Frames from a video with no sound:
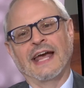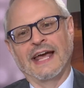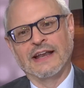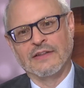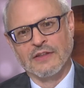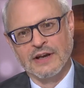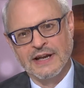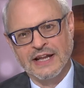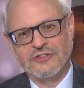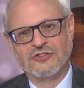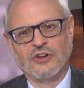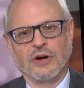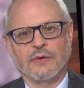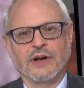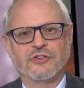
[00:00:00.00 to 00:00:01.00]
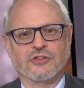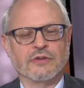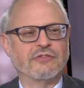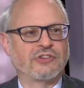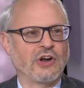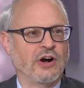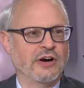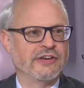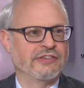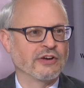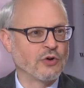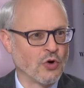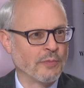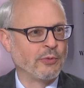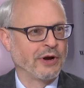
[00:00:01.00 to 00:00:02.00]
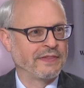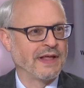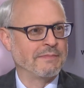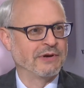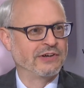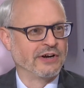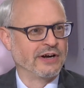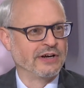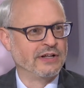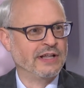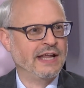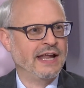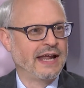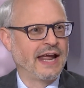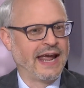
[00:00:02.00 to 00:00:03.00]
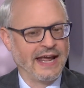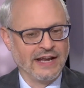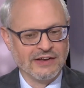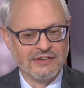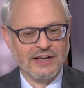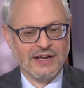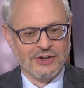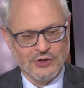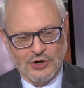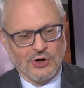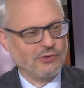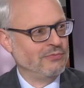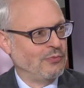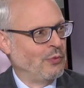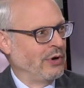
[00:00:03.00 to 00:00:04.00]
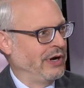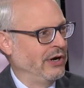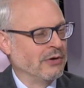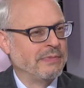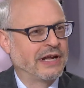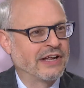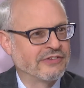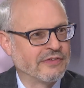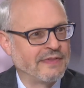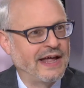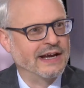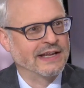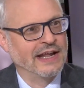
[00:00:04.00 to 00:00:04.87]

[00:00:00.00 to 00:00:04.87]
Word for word: and the next generation of stars incorporate that material. Mm. And you know, we're here because of that.